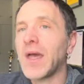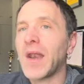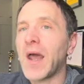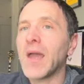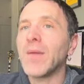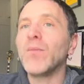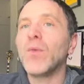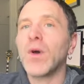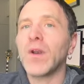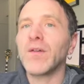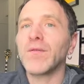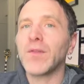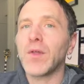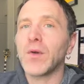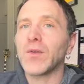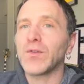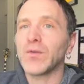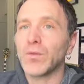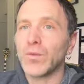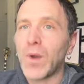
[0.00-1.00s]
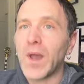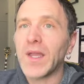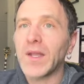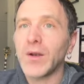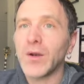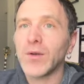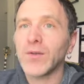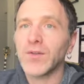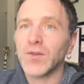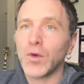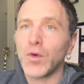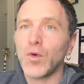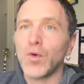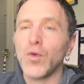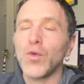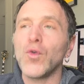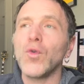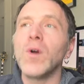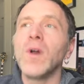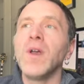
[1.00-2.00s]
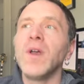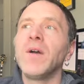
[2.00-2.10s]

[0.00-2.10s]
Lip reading: And I'm one of those writers who,